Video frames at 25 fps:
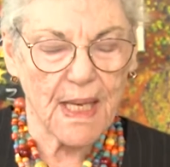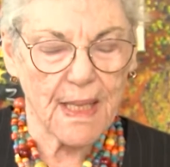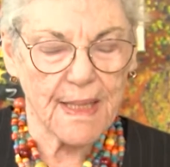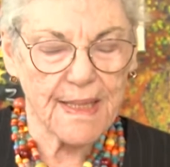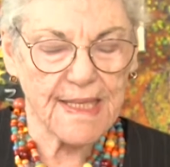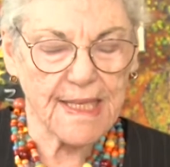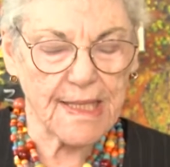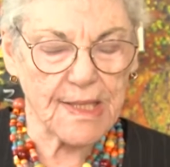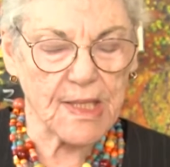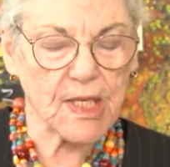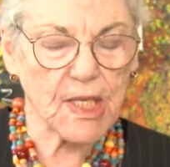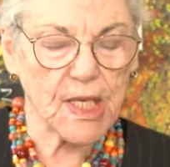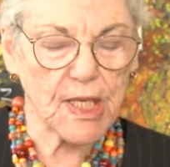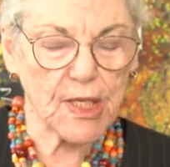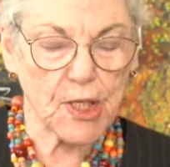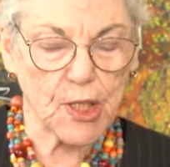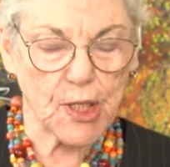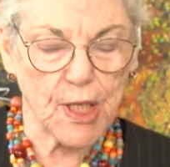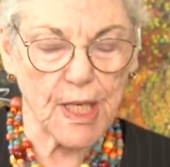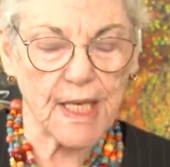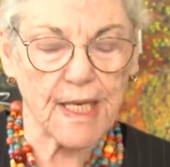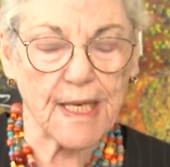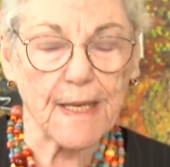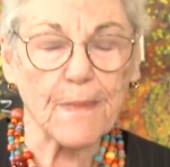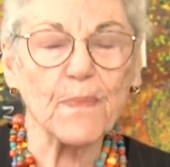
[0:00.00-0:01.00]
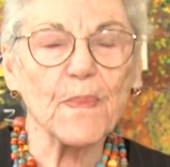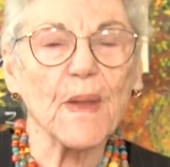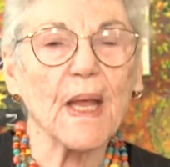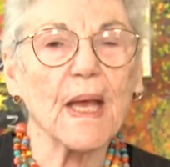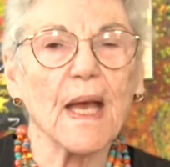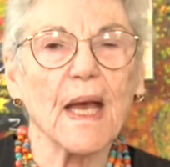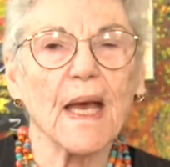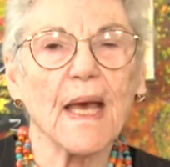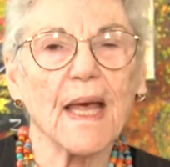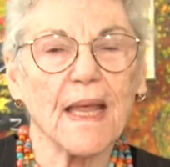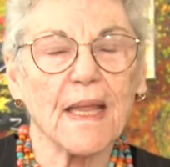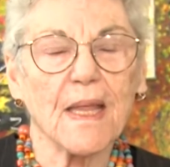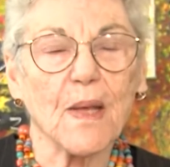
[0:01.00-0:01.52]
decision.
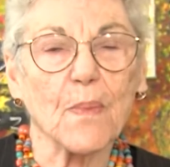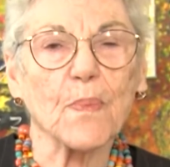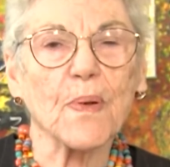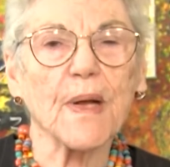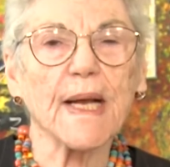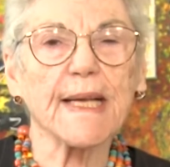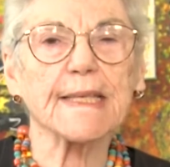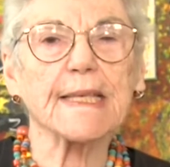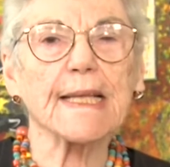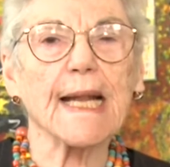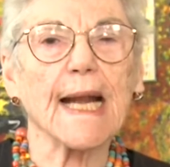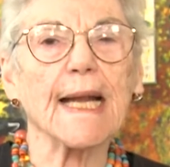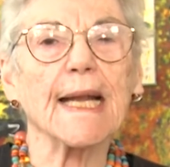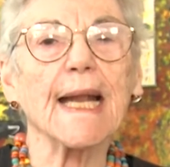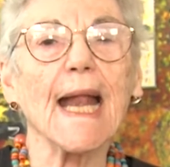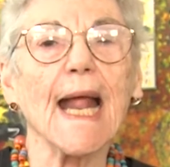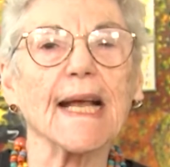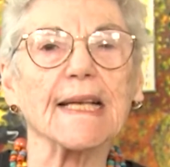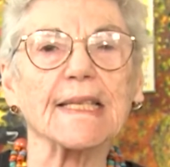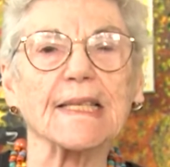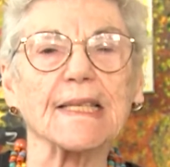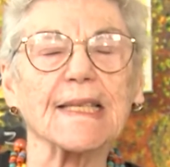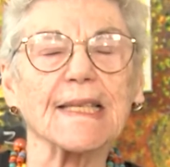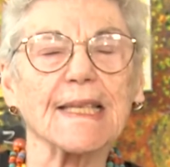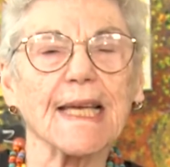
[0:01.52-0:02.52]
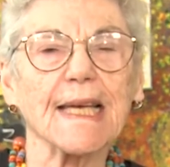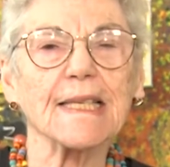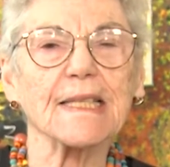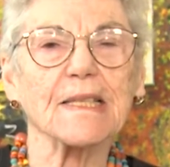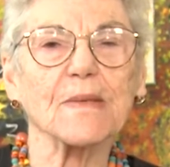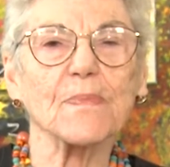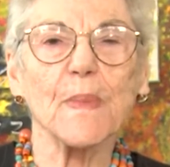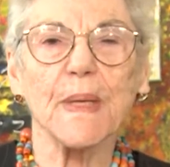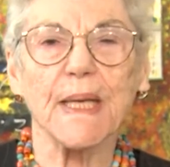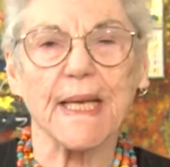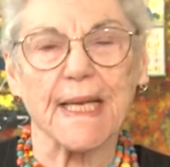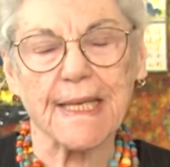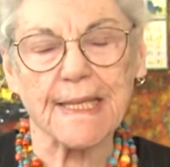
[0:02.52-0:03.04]
The president has 6
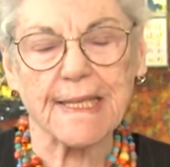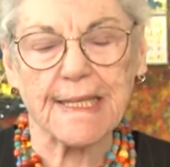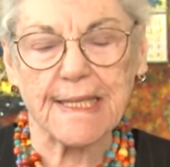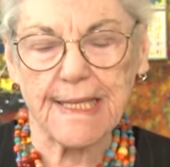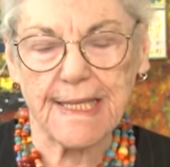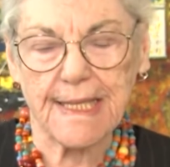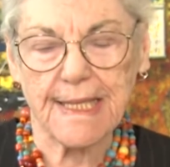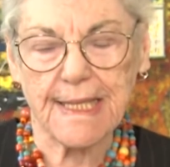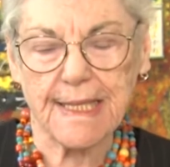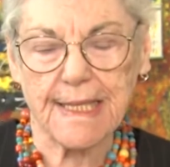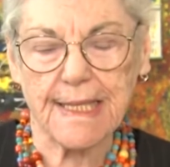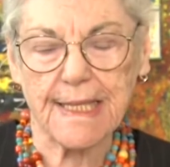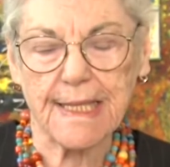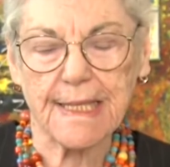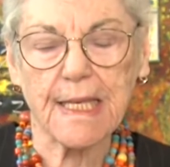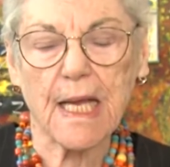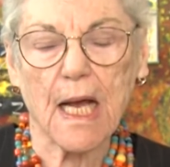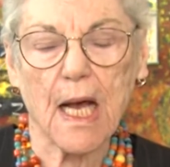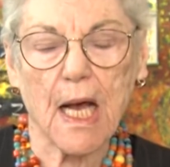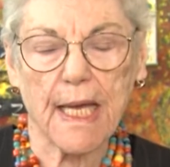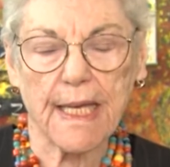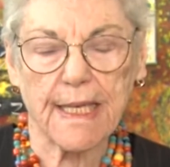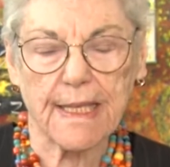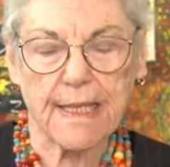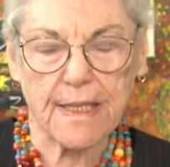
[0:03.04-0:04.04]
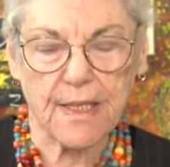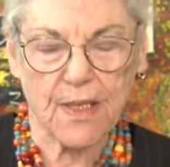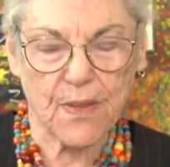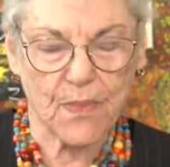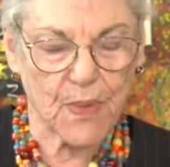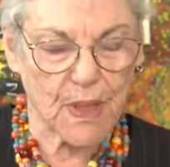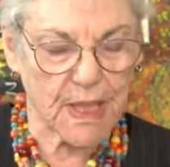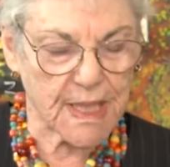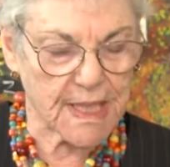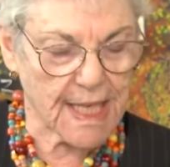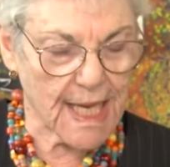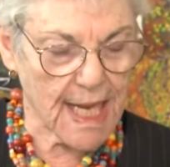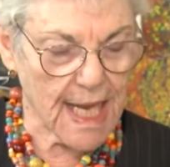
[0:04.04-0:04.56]
minutes to decide to
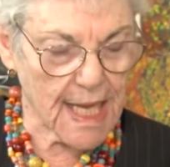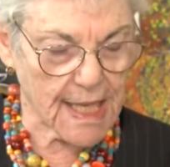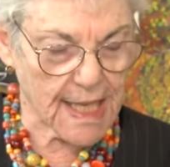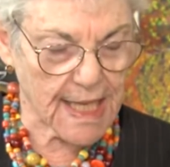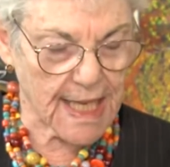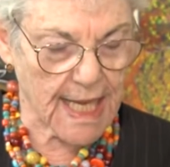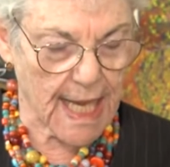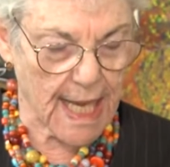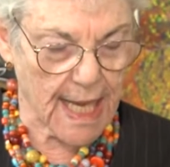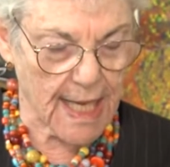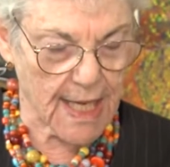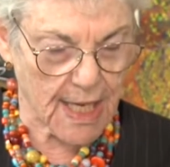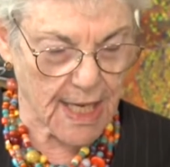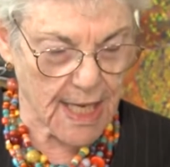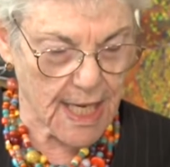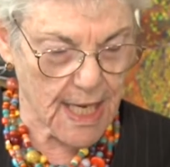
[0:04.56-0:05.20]
retaliate.